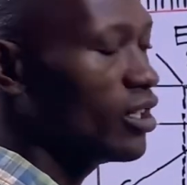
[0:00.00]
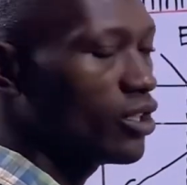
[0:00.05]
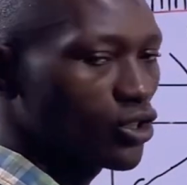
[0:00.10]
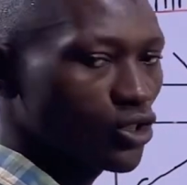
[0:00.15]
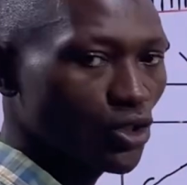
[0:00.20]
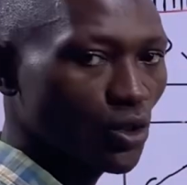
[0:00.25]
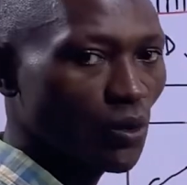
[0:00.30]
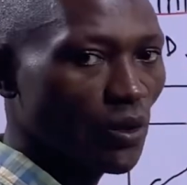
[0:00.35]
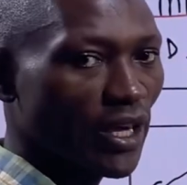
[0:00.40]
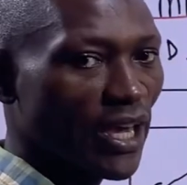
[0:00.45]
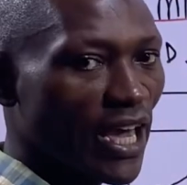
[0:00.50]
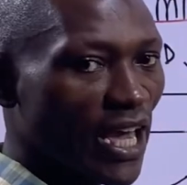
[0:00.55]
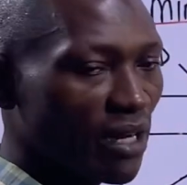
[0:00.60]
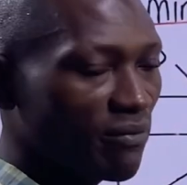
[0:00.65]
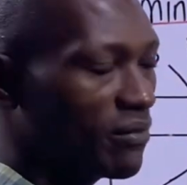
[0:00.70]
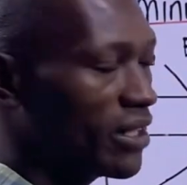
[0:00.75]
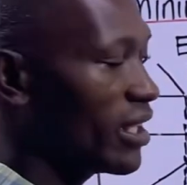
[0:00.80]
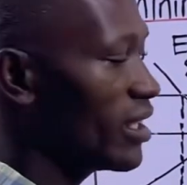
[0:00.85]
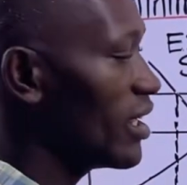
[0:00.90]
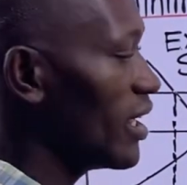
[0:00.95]
you will have
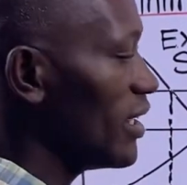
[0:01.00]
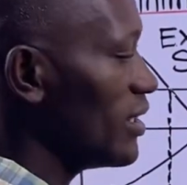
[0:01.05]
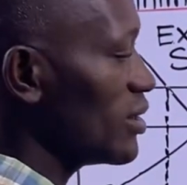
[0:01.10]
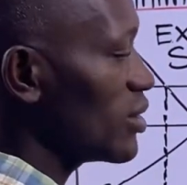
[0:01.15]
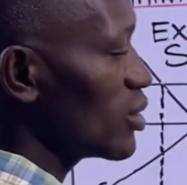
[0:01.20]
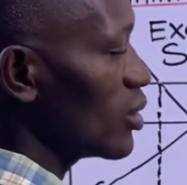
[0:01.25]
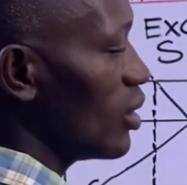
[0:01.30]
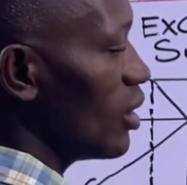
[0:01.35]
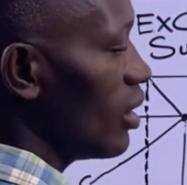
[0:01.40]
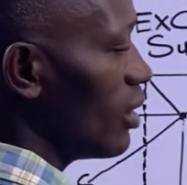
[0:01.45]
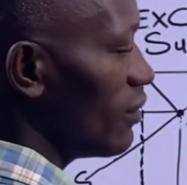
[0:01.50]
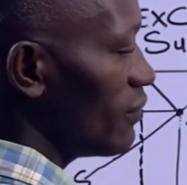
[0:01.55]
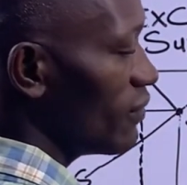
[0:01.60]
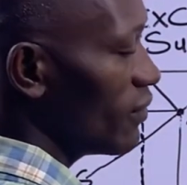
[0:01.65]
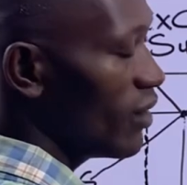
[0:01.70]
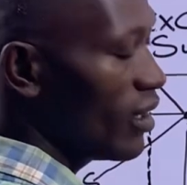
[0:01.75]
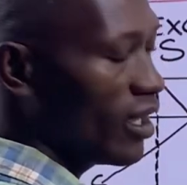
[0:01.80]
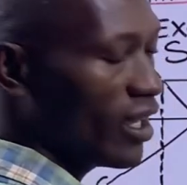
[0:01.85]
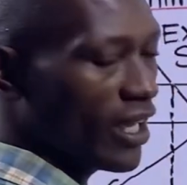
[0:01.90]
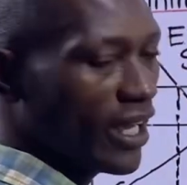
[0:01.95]
the case of
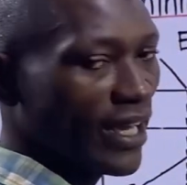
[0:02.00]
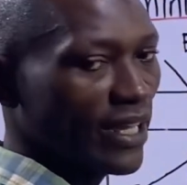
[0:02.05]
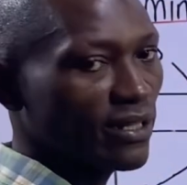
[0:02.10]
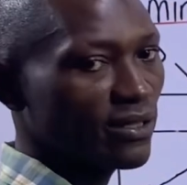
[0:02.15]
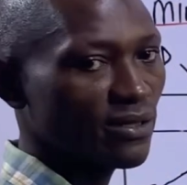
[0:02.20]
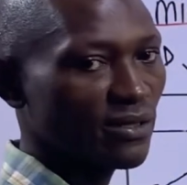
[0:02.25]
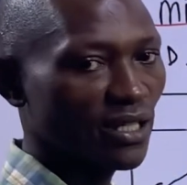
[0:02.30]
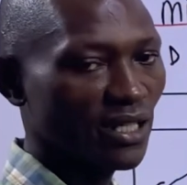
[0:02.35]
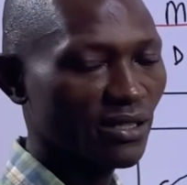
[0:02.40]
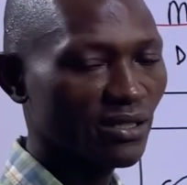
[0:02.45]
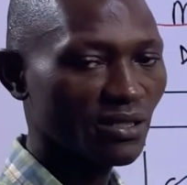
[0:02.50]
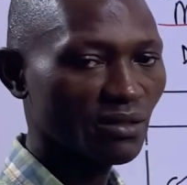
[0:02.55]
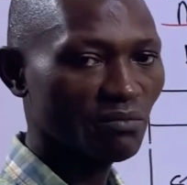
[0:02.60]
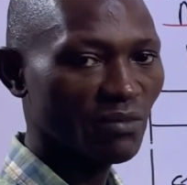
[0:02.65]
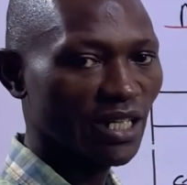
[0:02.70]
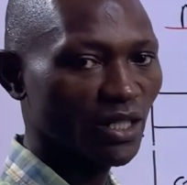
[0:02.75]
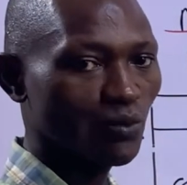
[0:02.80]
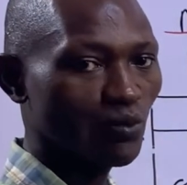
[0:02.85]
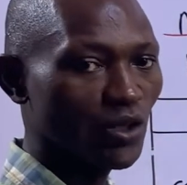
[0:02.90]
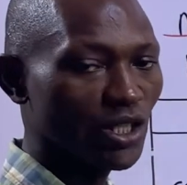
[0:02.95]
excess
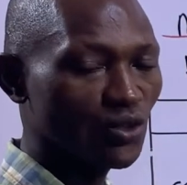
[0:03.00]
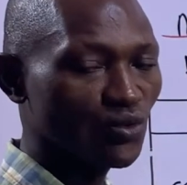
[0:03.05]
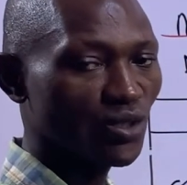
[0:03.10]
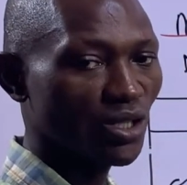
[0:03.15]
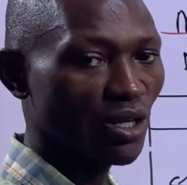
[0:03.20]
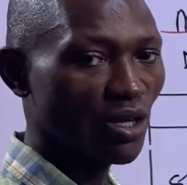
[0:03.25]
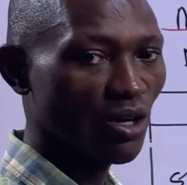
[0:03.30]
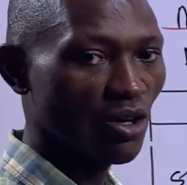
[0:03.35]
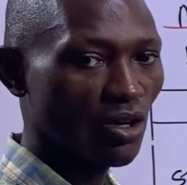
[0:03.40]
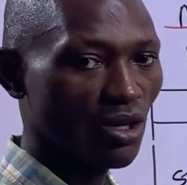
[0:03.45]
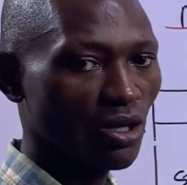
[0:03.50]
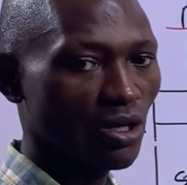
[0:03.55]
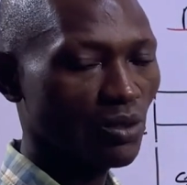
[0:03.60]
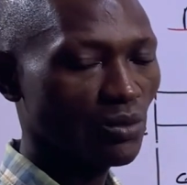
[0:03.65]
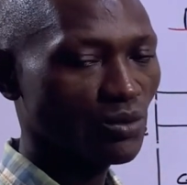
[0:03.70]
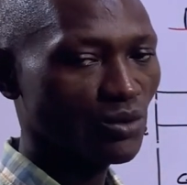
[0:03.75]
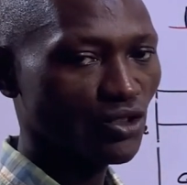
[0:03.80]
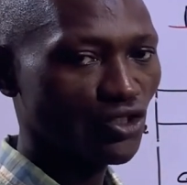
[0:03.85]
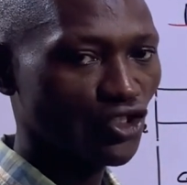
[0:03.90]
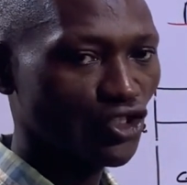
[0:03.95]
demand, which we
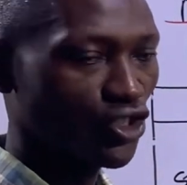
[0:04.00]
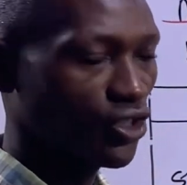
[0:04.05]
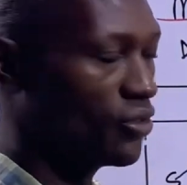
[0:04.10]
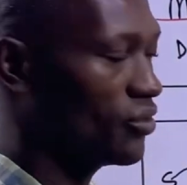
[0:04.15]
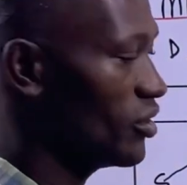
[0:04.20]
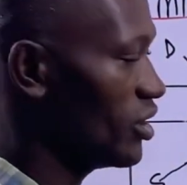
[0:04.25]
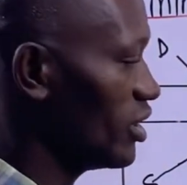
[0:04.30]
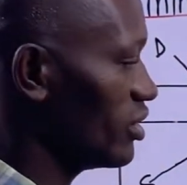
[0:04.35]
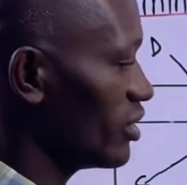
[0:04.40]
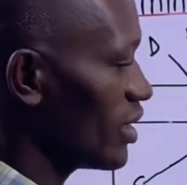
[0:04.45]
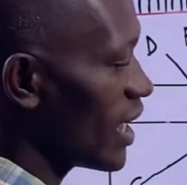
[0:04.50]
call shortage.